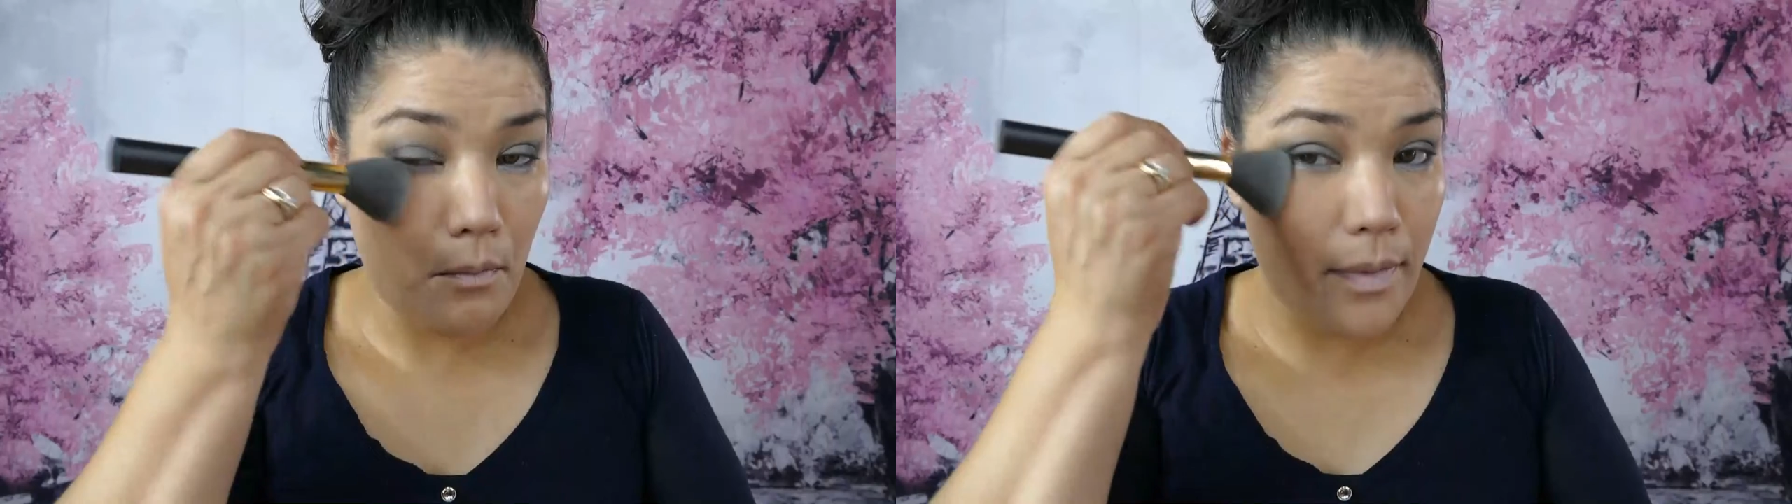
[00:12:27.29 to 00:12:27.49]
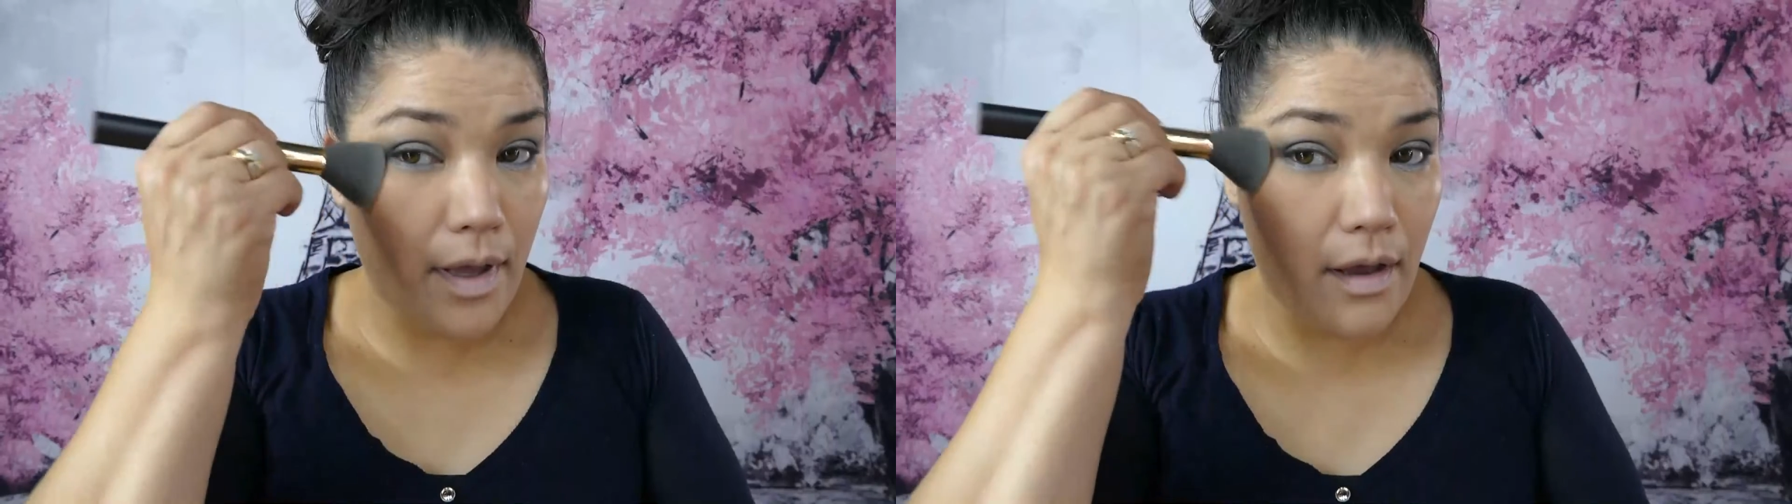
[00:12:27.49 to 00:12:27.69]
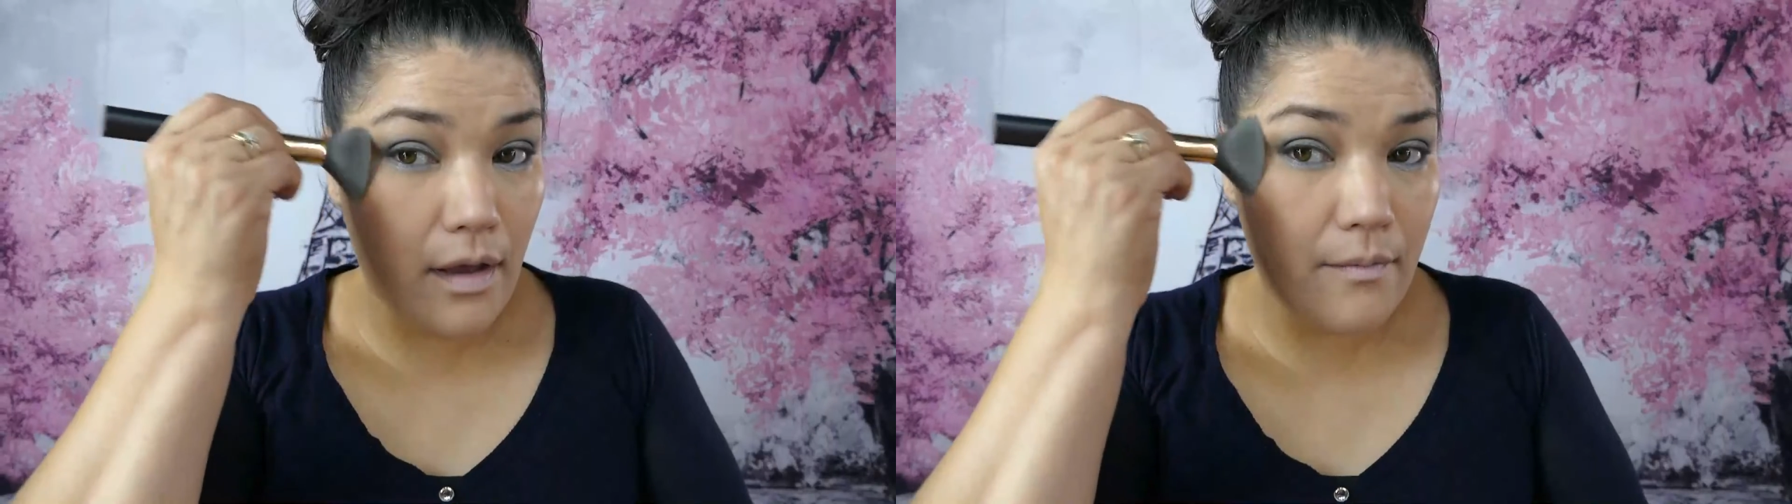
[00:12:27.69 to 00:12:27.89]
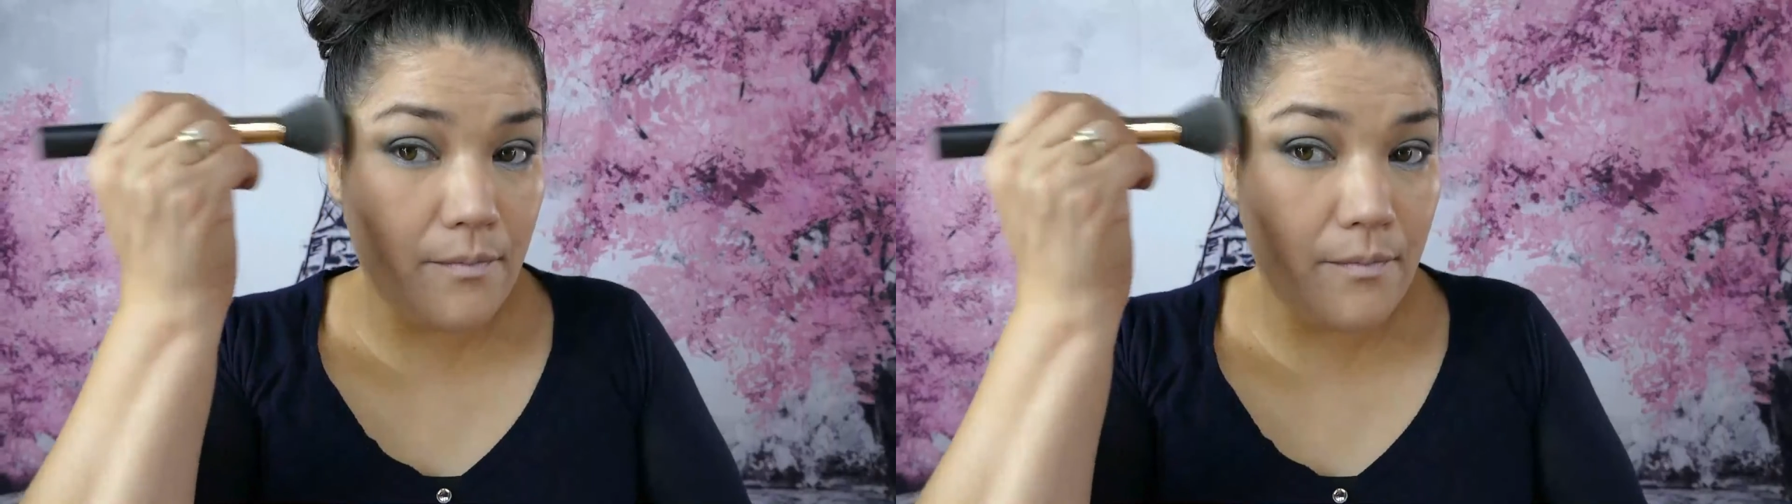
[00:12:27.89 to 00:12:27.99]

pat.